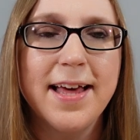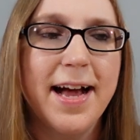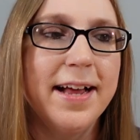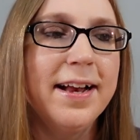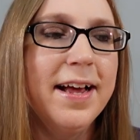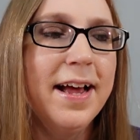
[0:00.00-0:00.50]

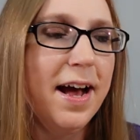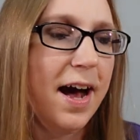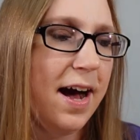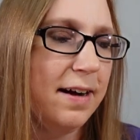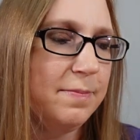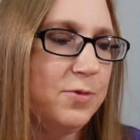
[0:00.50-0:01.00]
that.
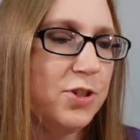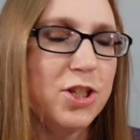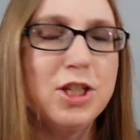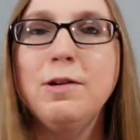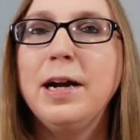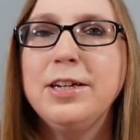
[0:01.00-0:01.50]
Um,
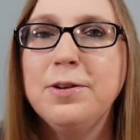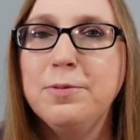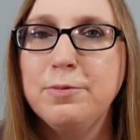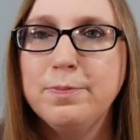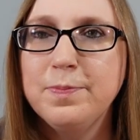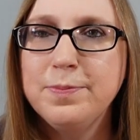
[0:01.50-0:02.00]
just so I
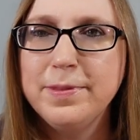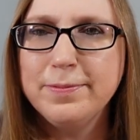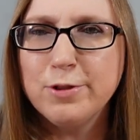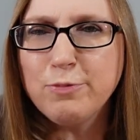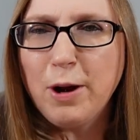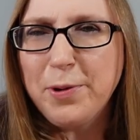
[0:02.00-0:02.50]
don't
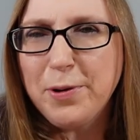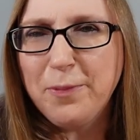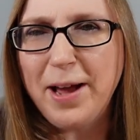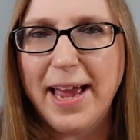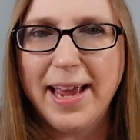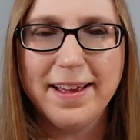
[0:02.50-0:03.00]
throw it
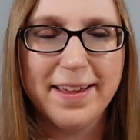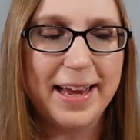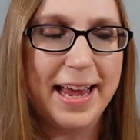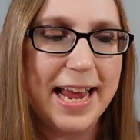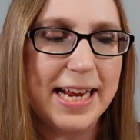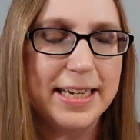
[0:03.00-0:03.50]
away. Like
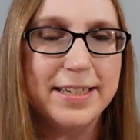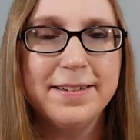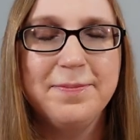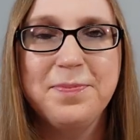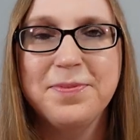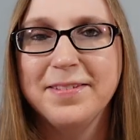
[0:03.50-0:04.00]
I hate
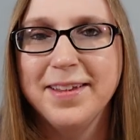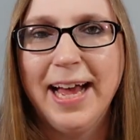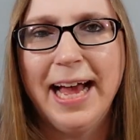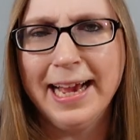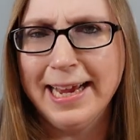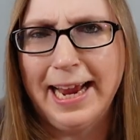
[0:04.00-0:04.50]

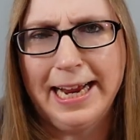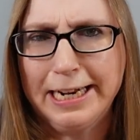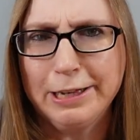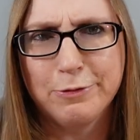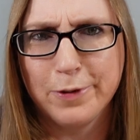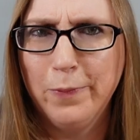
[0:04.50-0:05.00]
I
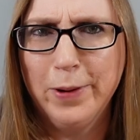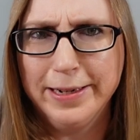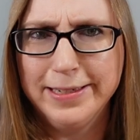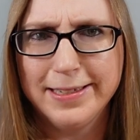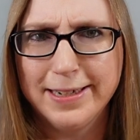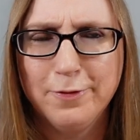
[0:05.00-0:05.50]
hate
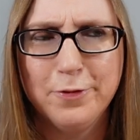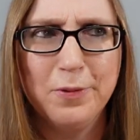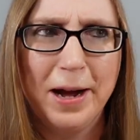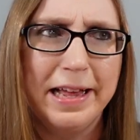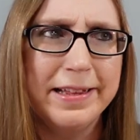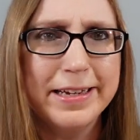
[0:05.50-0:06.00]
throwing stuff
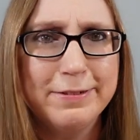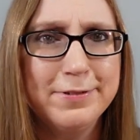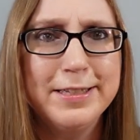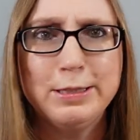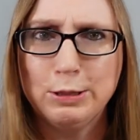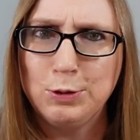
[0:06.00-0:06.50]
away. Like if
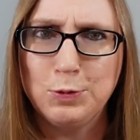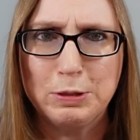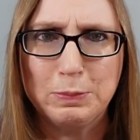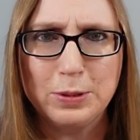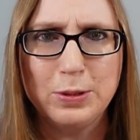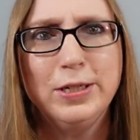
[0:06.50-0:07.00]
it's
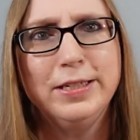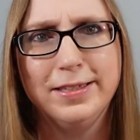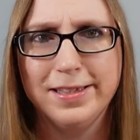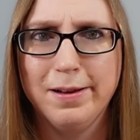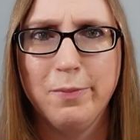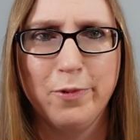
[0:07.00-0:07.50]
usable in
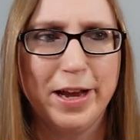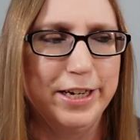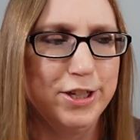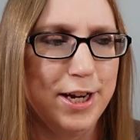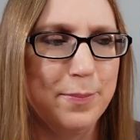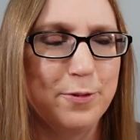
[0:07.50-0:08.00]
some way,
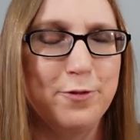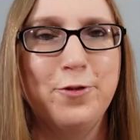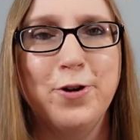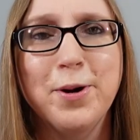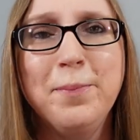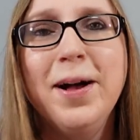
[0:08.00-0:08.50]
shape, or
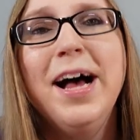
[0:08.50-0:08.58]
form,